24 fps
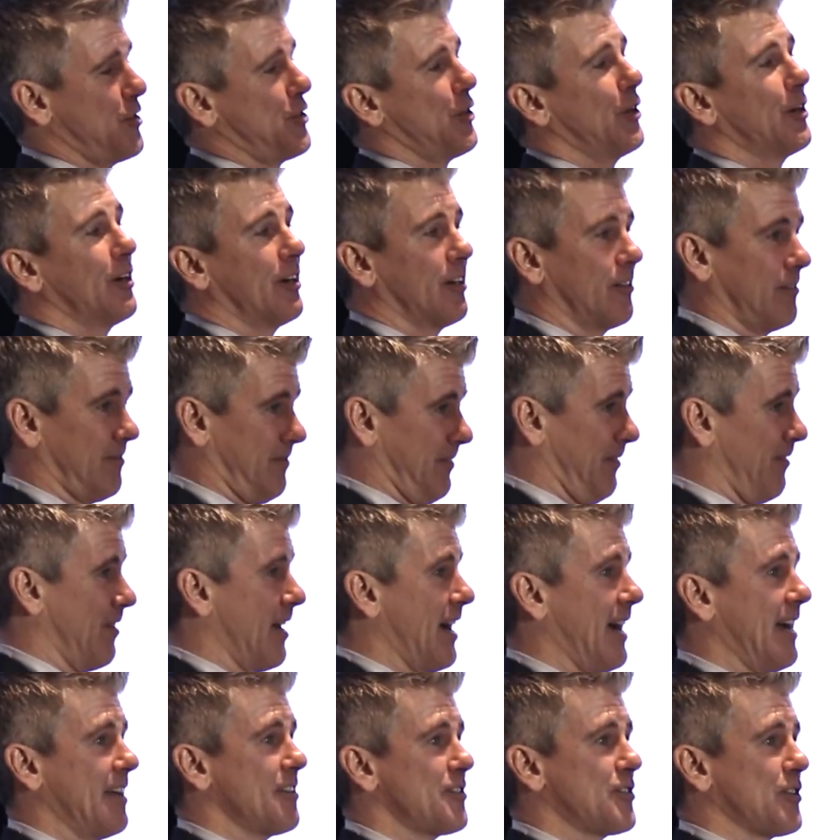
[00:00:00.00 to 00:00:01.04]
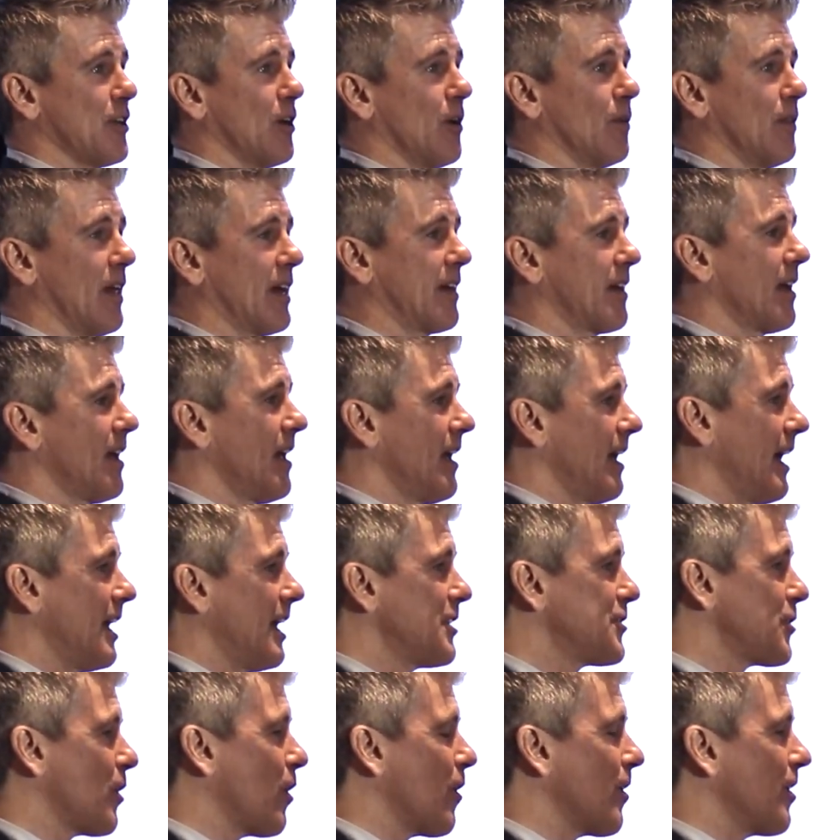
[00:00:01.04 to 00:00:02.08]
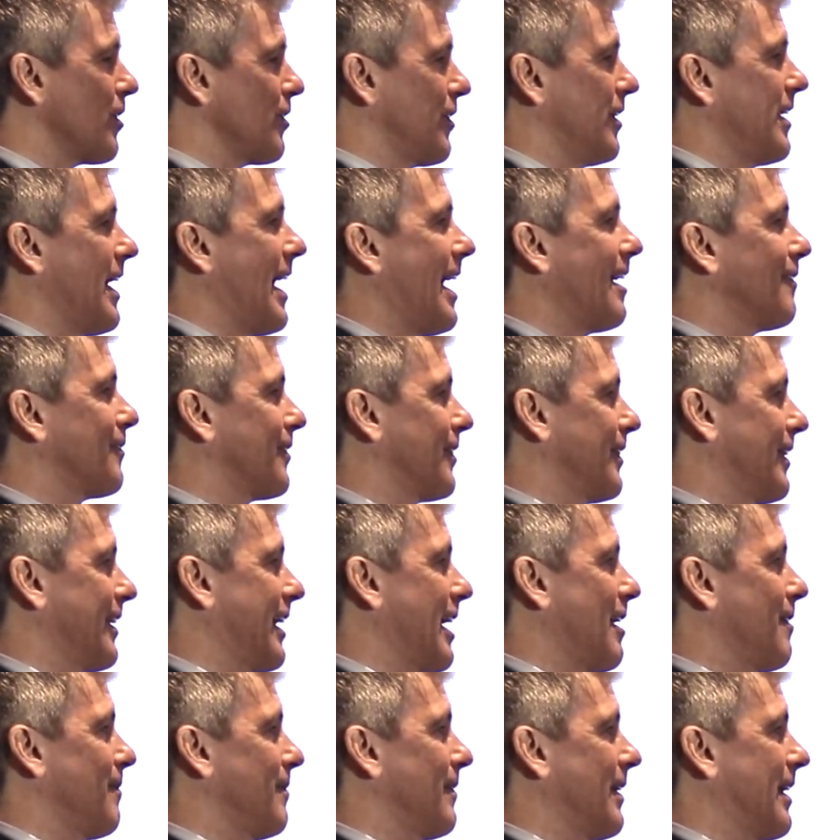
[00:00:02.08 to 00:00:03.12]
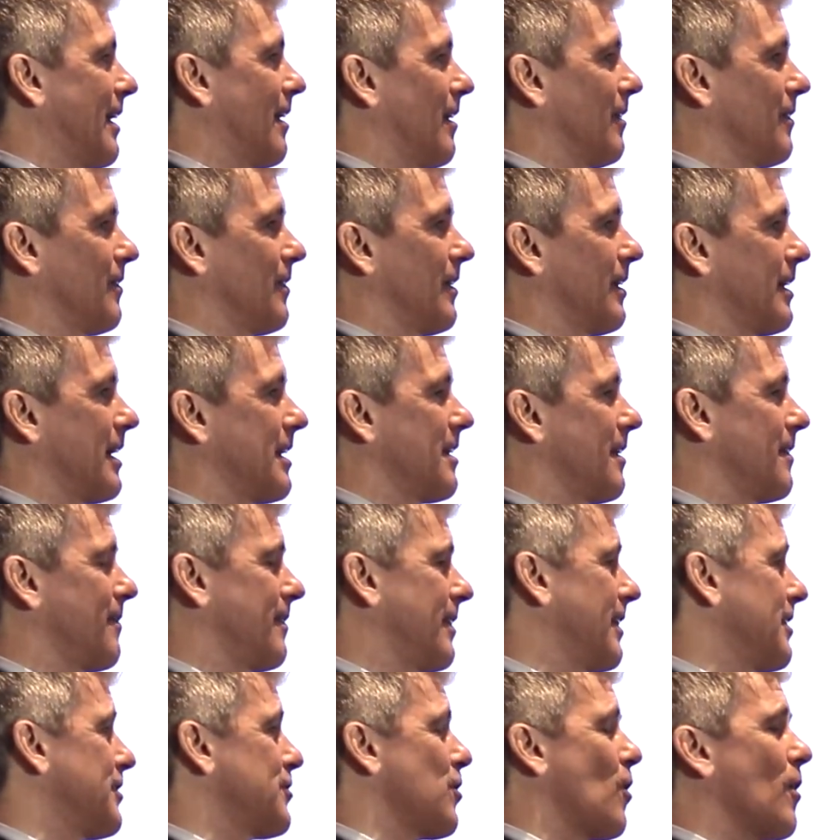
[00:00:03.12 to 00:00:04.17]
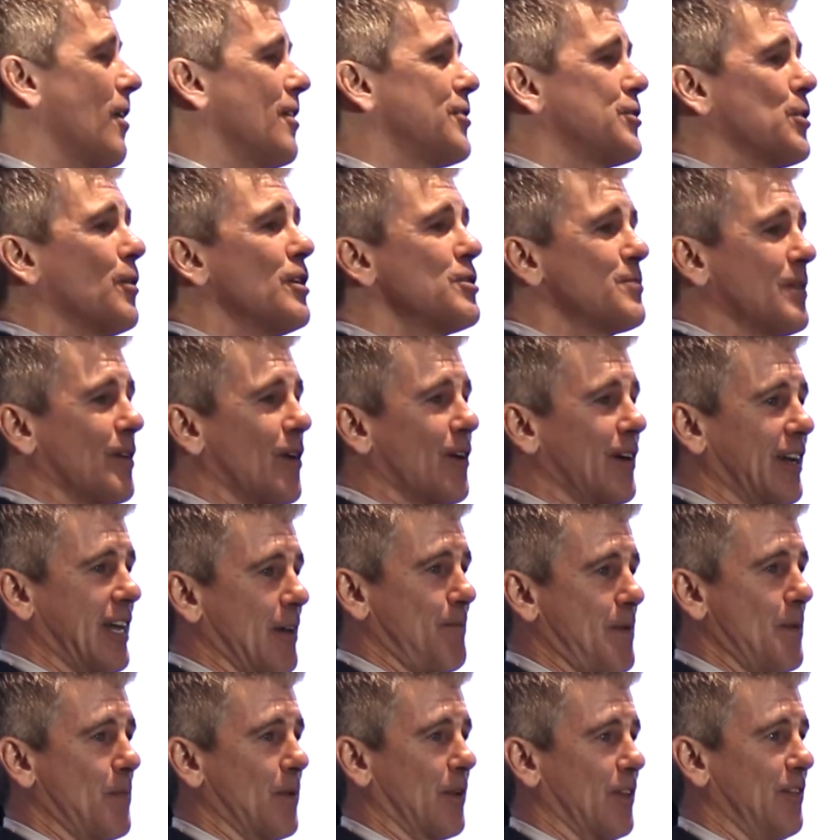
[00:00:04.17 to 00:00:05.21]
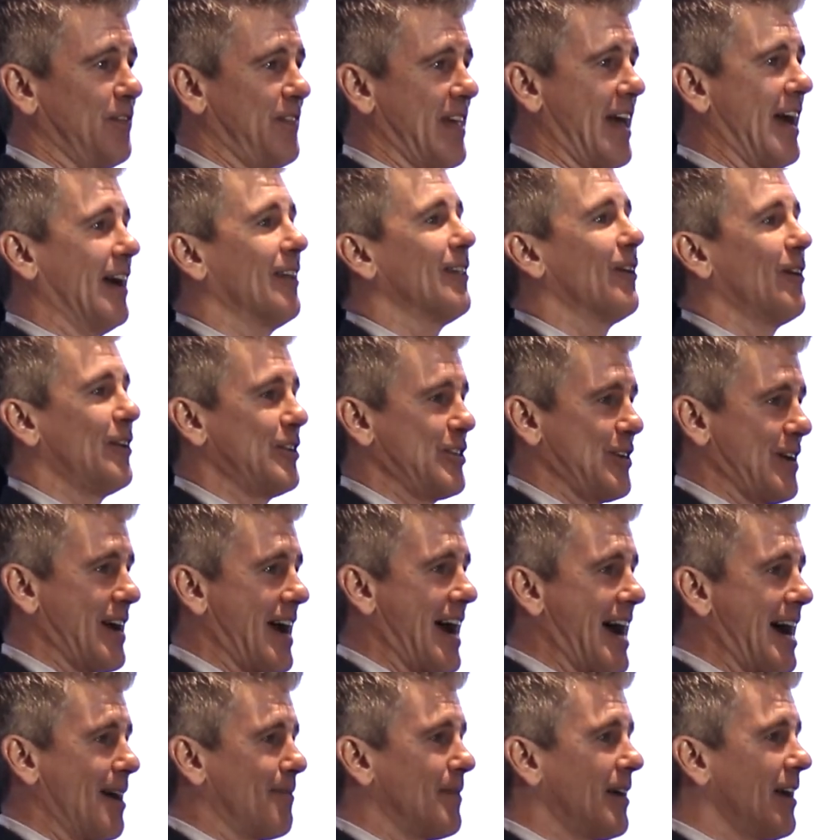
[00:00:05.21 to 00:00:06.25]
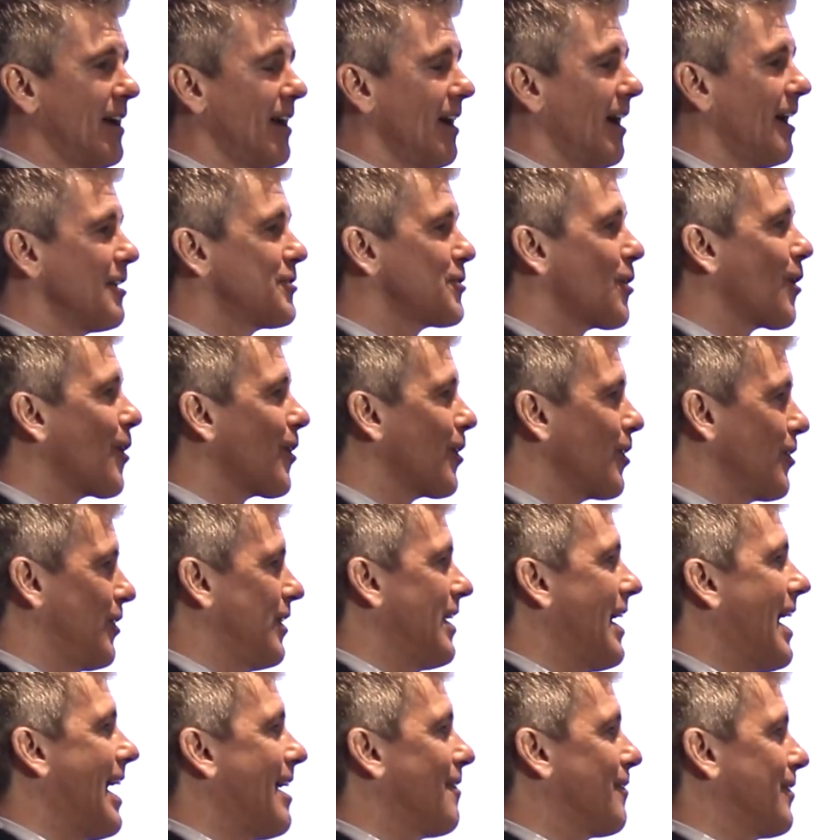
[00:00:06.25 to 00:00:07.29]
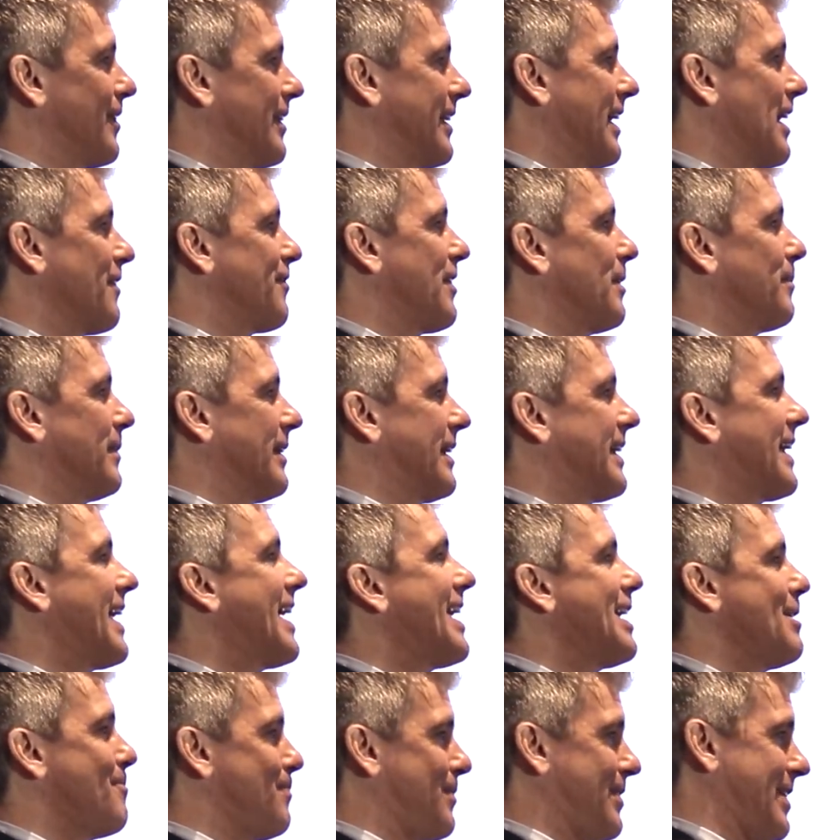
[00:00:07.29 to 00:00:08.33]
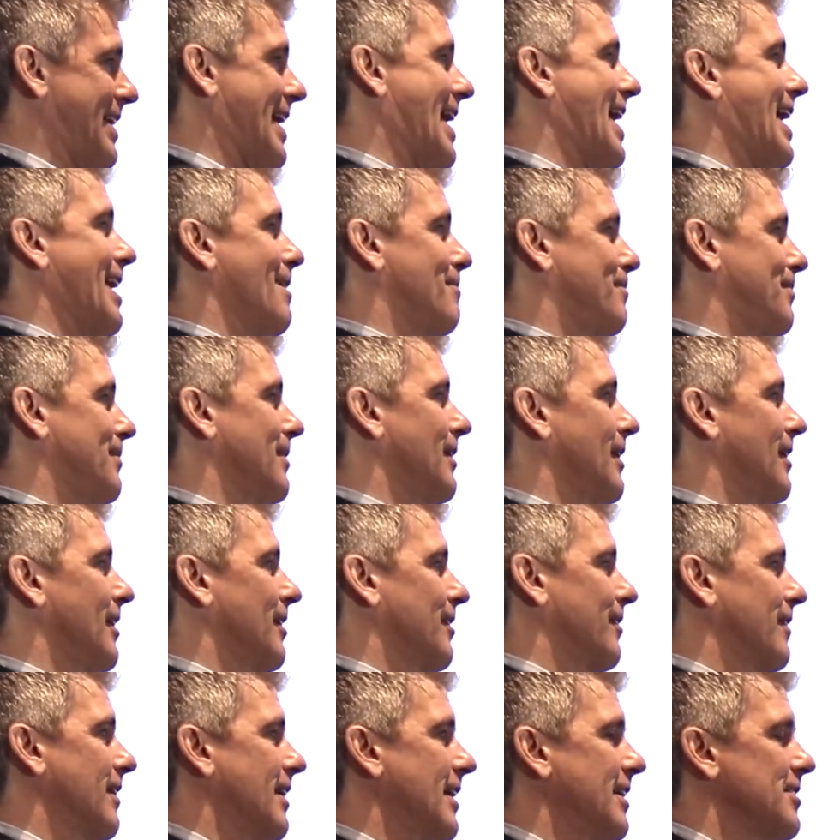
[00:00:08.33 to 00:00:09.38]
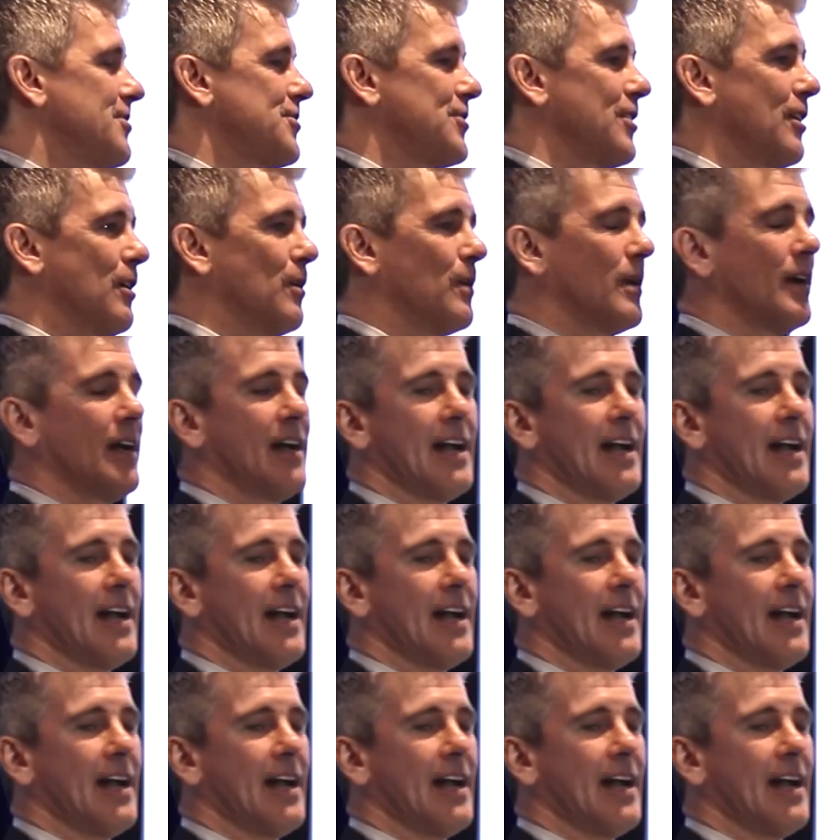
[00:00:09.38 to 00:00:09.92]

Sure, right? So like, it's harder than ever to get, you know, it, it's, hard, it's always been hard to get people to download your app. It's harder than ever to get them to keep the app right? So